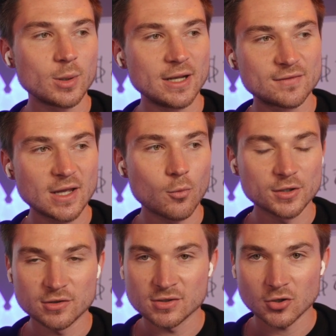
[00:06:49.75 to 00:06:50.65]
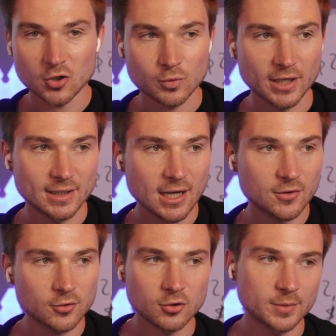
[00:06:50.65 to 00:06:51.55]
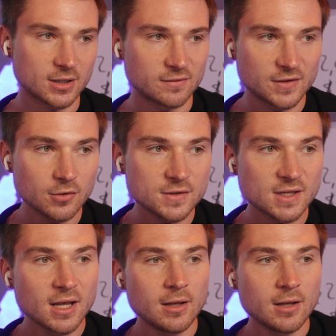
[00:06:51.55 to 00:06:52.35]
if they want to start right now, they're a little bit confused,